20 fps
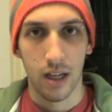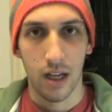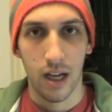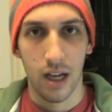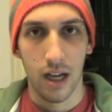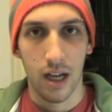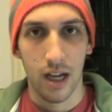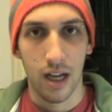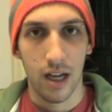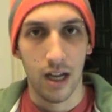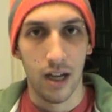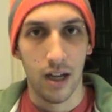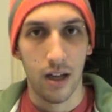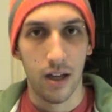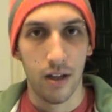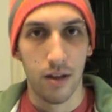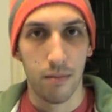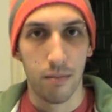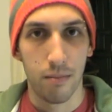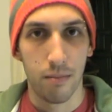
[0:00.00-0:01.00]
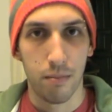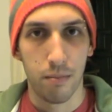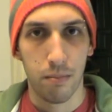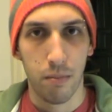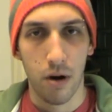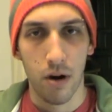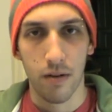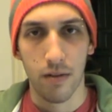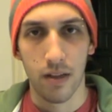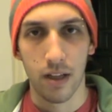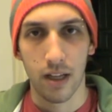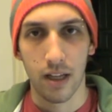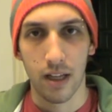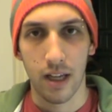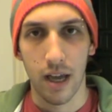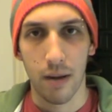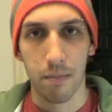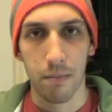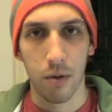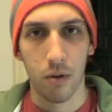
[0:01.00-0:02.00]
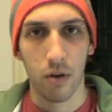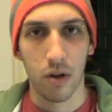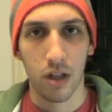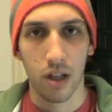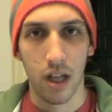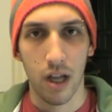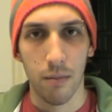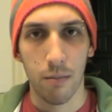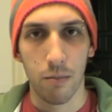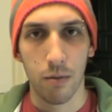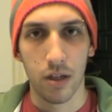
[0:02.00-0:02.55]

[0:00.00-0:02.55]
part of the Kenpo Club,